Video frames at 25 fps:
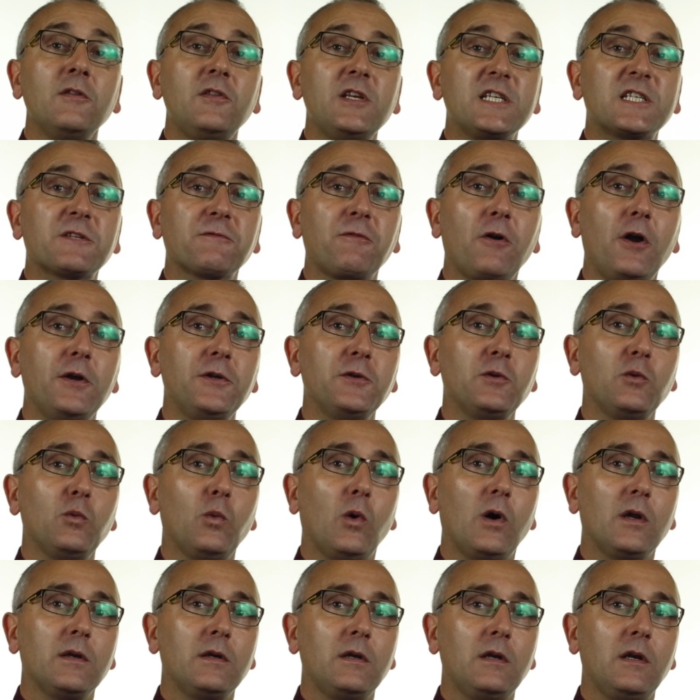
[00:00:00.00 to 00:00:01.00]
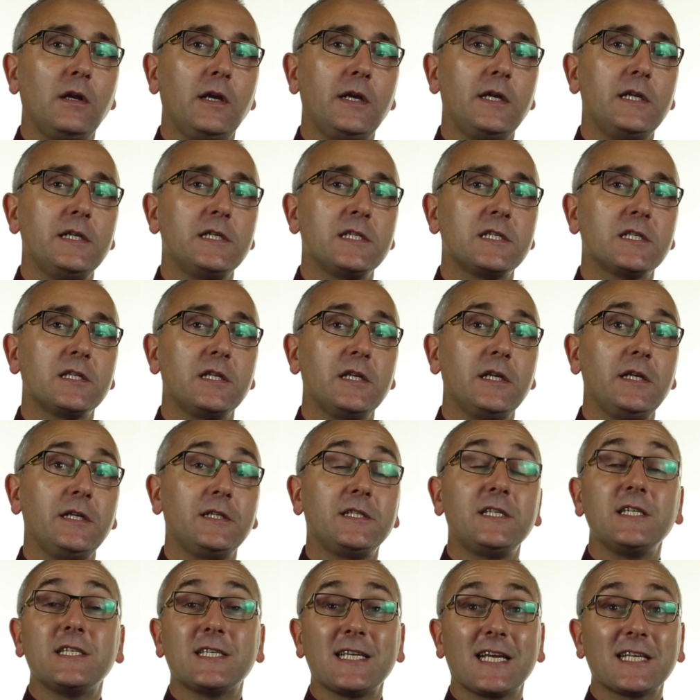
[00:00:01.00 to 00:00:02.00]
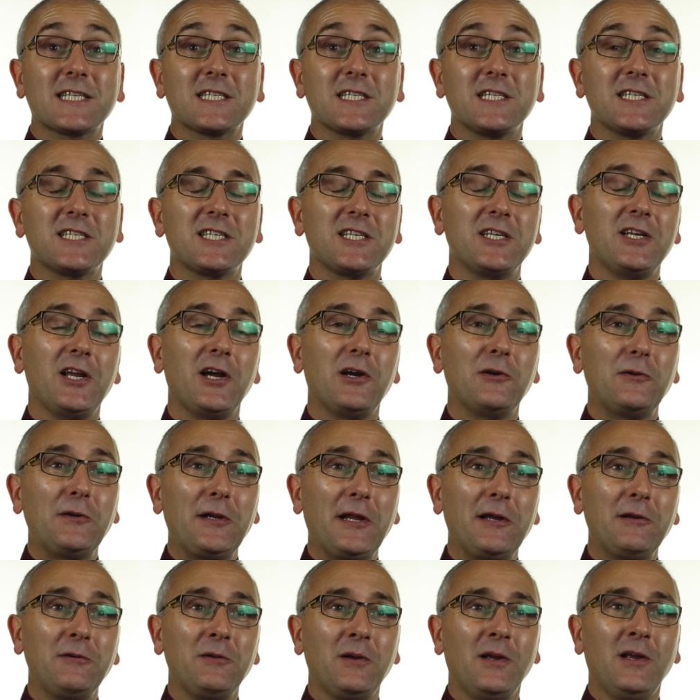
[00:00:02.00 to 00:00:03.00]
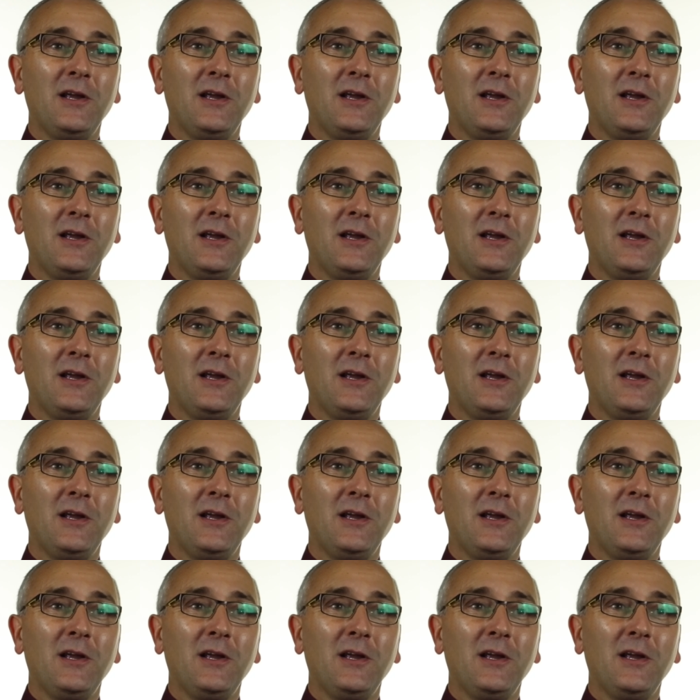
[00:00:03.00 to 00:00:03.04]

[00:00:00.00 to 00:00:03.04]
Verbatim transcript: This final one is the disaster scenario.